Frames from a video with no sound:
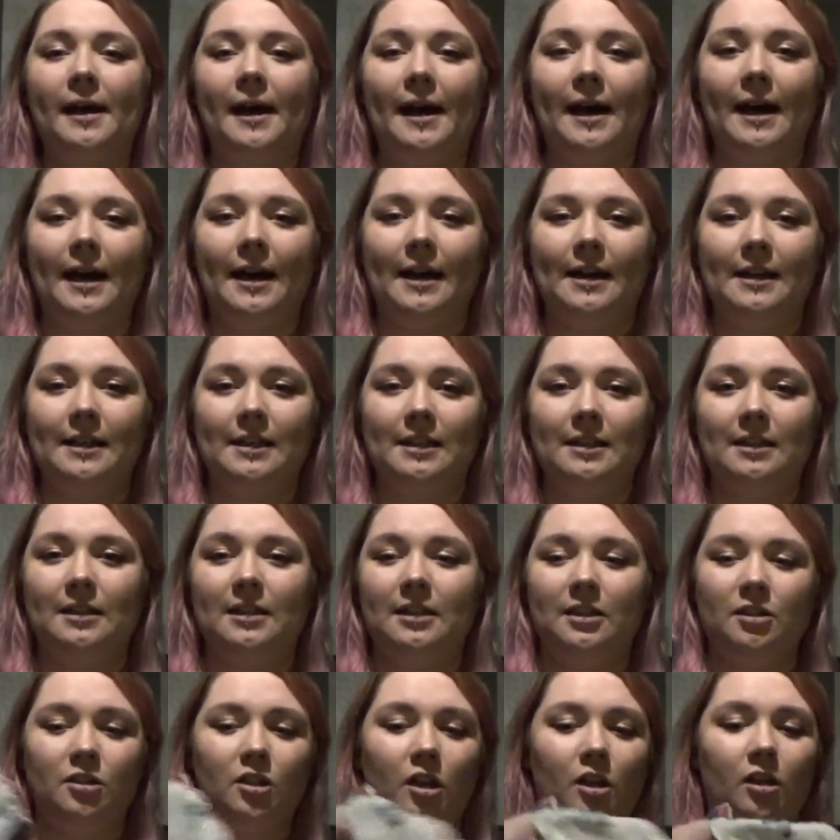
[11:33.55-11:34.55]
and
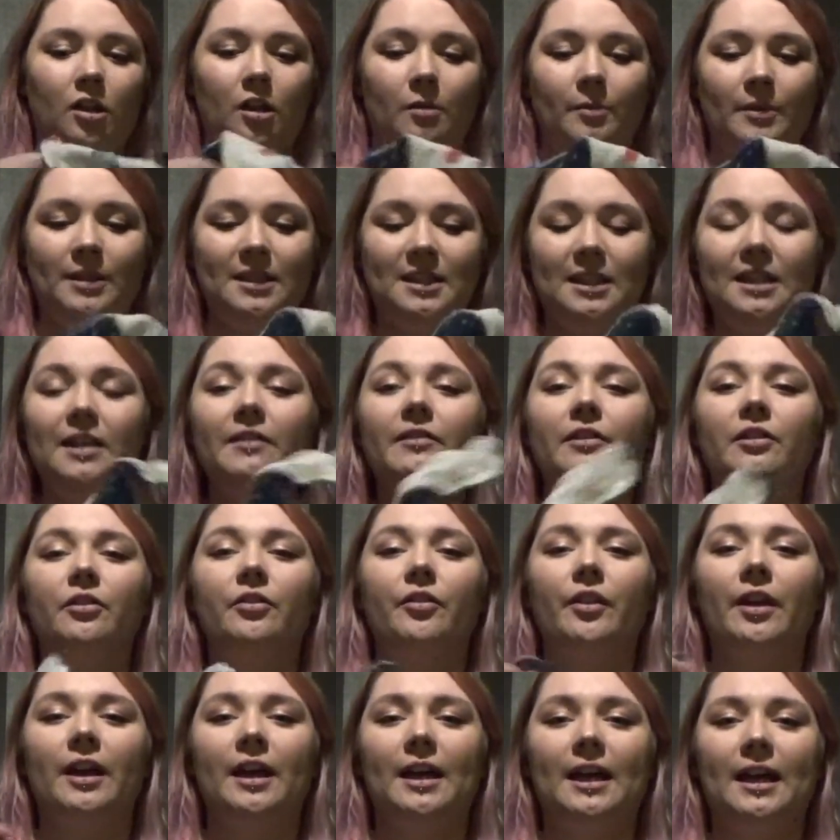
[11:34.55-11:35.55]
there's not a lot of material
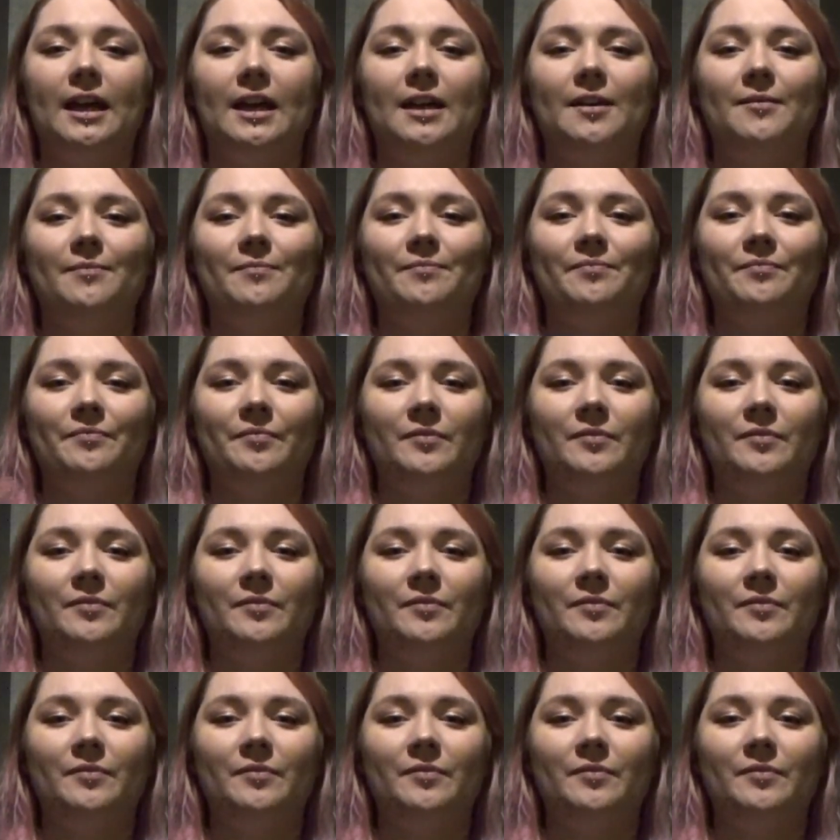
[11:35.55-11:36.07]
there.